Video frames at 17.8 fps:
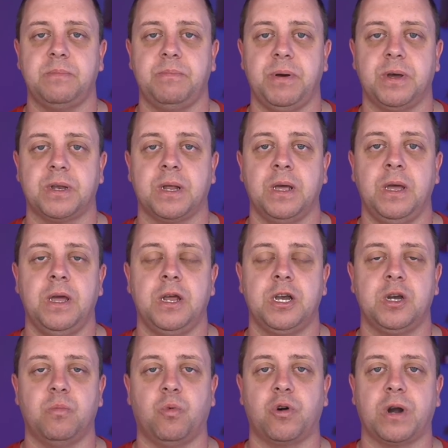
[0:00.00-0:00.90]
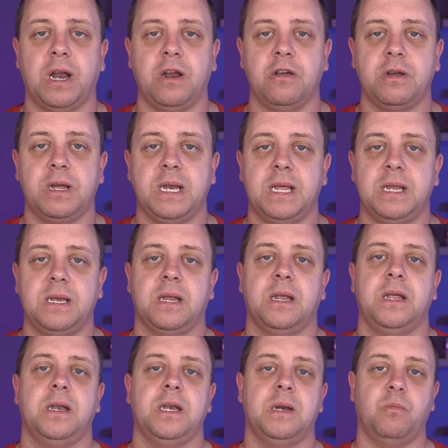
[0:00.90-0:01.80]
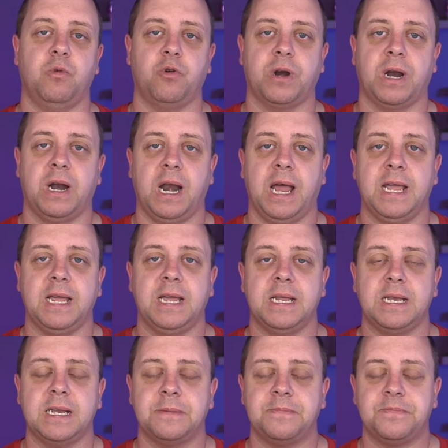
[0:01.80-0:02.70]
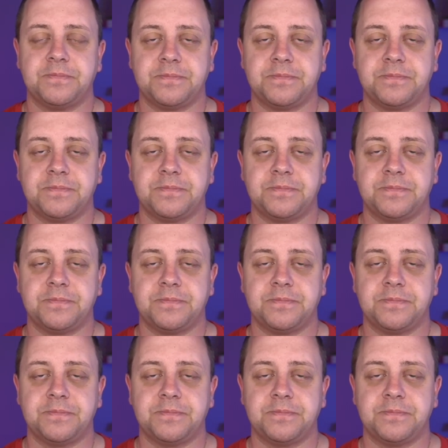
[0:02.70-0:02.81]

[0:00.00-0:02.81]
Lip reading: but the more I look at it, the more I like it.